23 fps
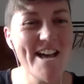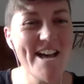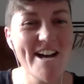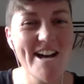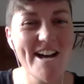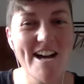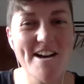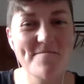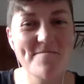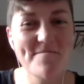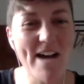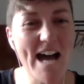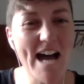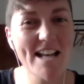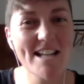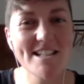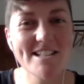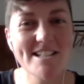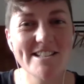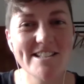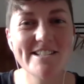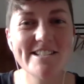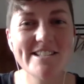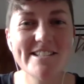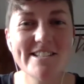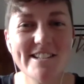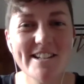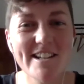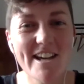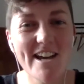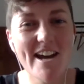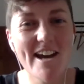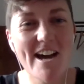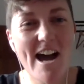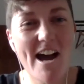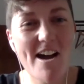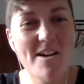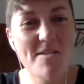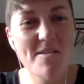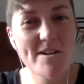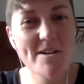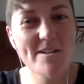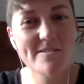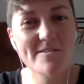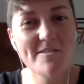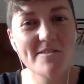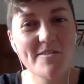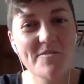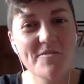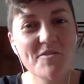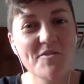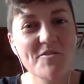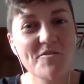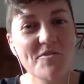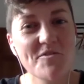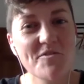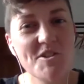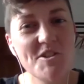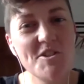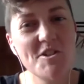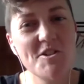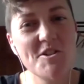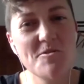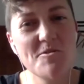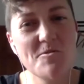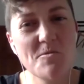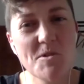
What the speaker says: Alan, how about for you?